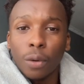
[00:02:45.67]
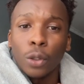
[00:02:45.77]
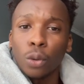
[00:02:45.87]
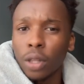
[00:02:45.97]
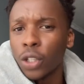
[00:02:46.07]
We
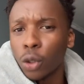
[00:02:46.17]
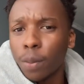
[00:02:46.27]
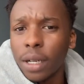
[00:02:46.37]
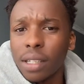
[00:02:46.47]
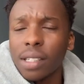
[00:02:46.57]
took the
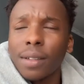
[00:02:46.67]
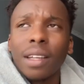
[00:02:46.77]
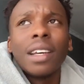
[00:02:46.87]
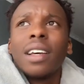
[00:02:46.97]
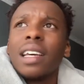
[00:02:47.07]
choppers
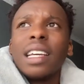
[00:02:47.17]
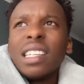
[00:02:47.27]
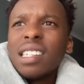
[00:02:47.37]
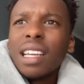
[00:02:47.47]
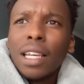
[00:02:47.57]

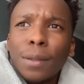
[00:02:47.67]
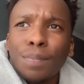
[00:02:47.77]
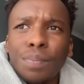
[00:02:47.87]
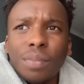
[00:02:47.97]
easily.